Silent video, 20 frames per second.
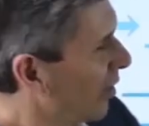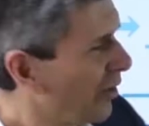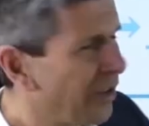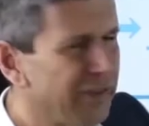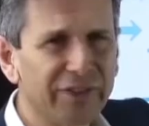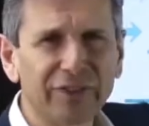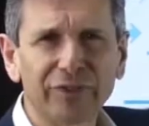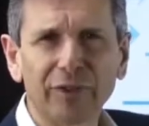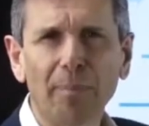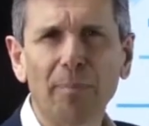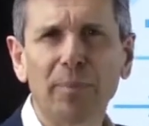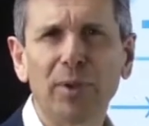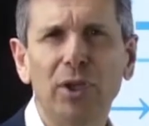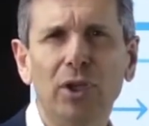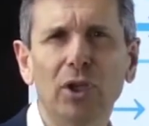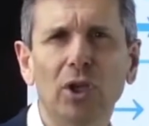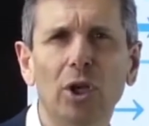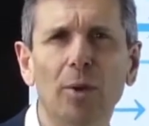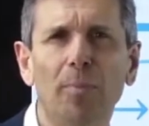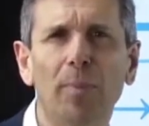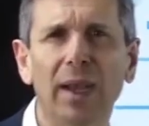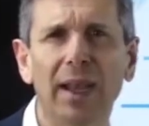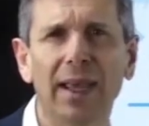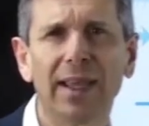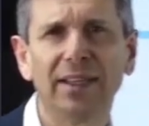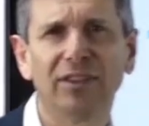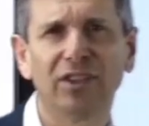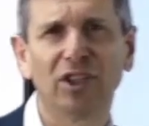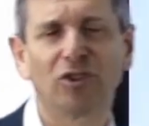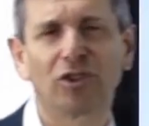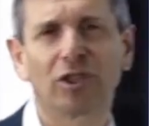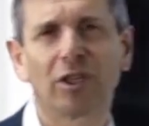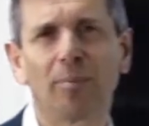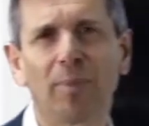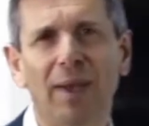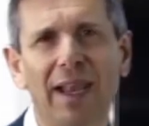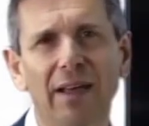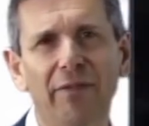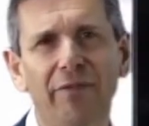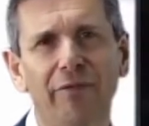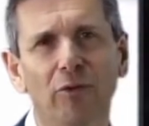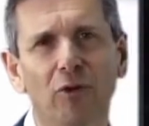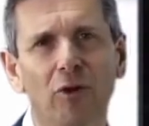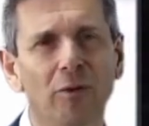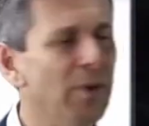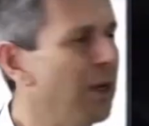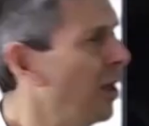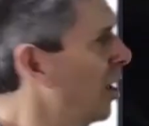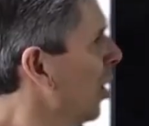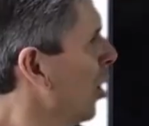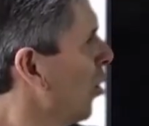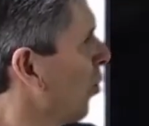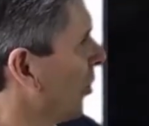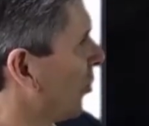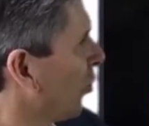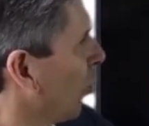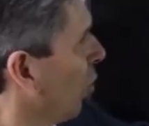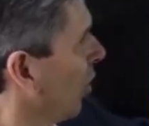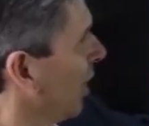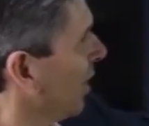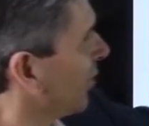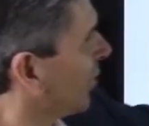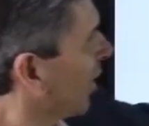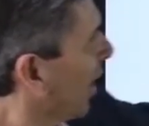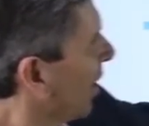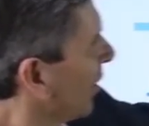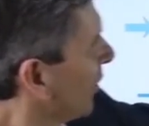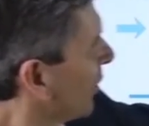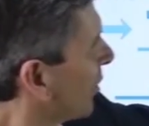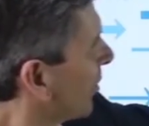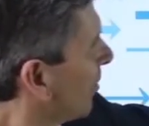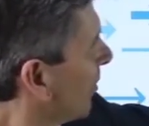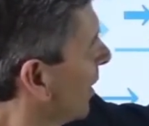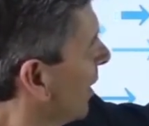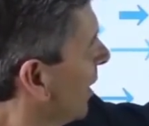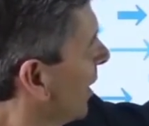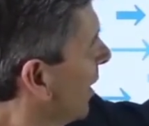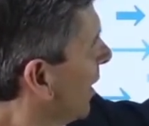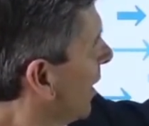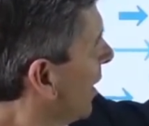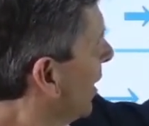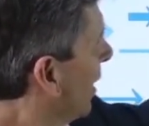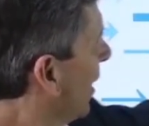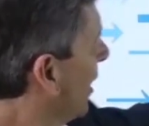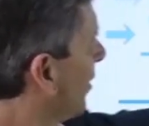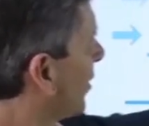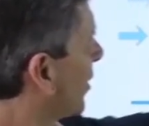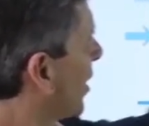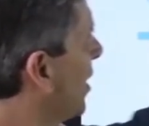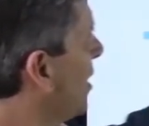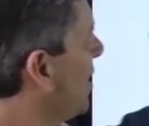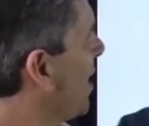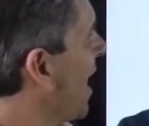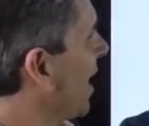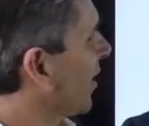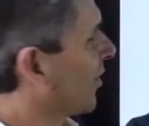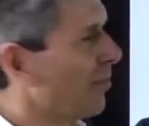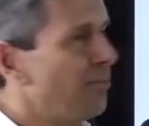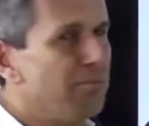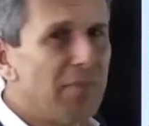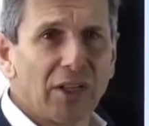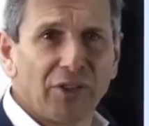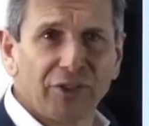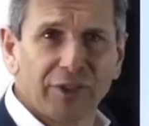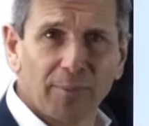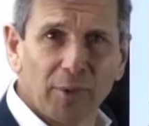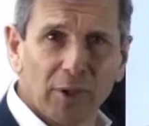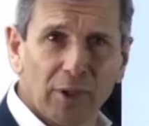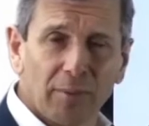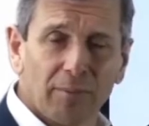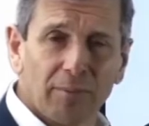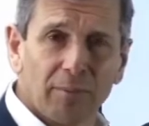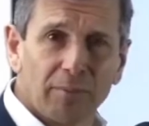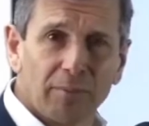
This is the Pureplay digital platform, which all it does is connect multiple